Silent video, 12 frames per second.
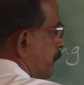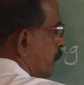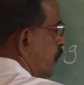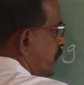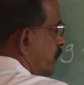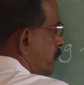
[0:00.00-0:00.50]

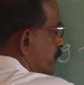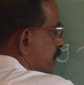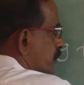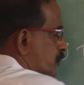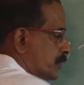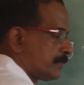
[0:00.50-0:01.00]
What it
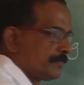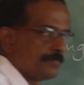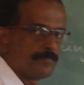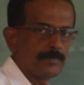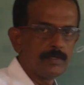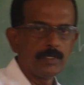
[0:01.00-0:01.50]
means?
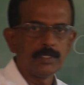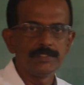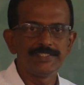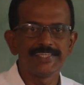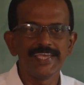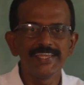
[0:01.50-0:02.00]

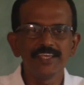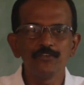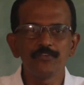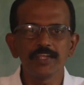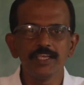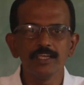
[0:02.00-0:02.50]
Chaining
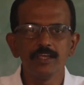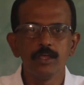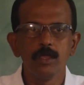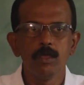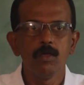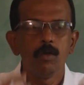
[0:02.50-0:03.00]
free,
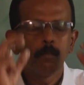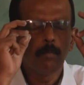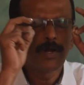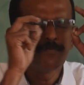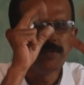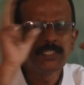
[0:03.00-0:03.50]

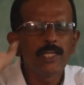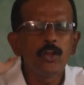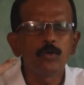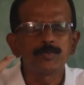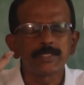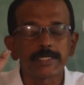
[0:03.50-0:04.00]
but vision
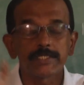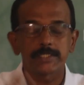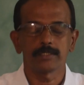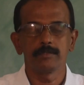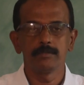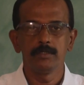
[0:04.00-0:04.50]
obstructed.
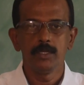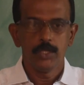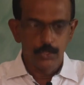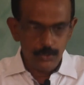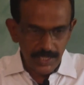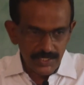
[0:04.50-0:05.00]

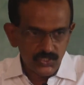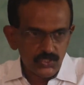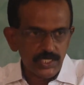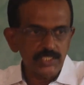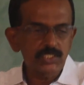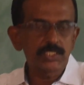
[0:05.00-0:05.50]
You can
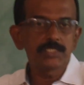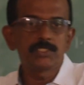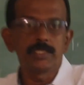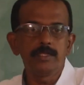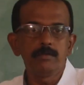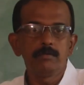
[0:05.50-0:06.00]
stretch the
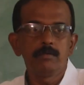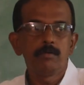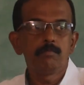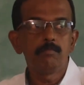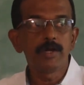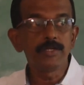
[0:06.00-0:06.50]
chain,
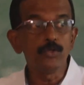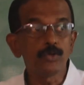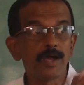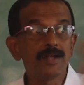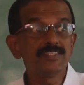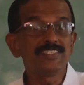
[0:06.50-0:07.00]
but you
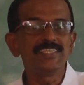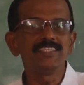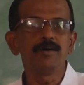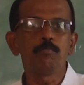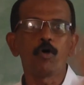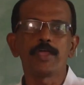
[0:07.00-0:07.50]
can't see
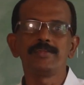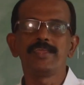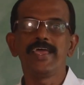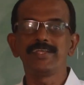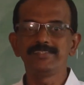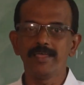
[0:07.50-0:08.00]
the point.
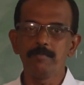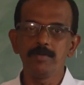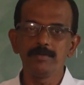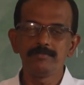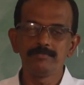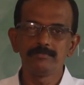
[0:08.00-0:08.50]
Example
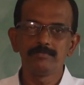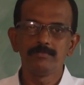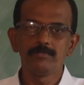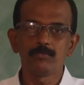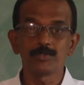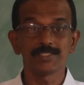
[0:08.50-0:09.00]

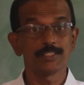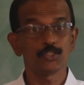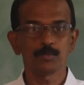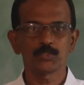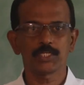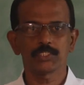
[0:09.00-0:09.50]
for such
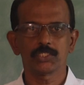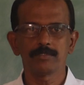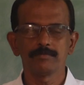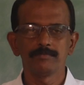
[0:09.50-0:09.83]
obstruction?